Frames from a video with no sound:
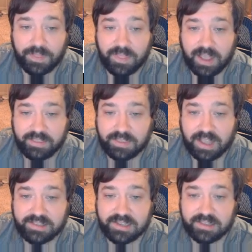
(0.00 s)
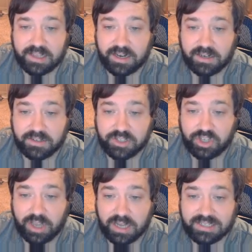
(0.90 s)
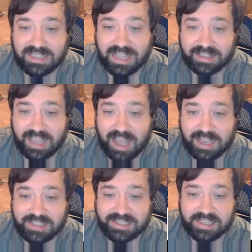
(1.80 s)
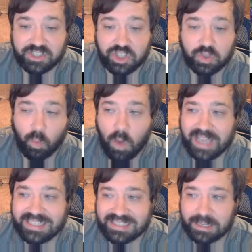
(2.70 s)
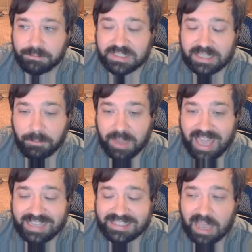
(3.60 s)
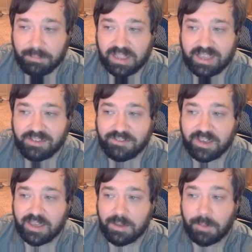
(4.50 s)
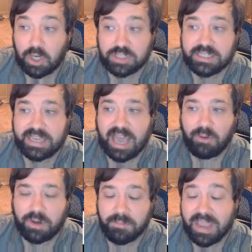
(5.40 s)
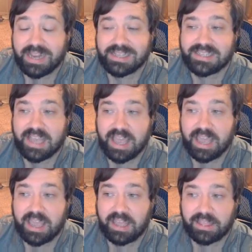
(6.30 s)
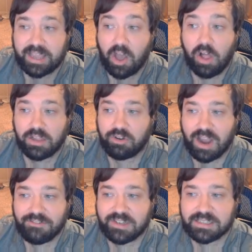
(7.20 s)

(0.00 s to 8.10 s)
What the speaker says: that's it there. So you got to select that. It says just white slipcase. I believe personally I would have made it say like holographic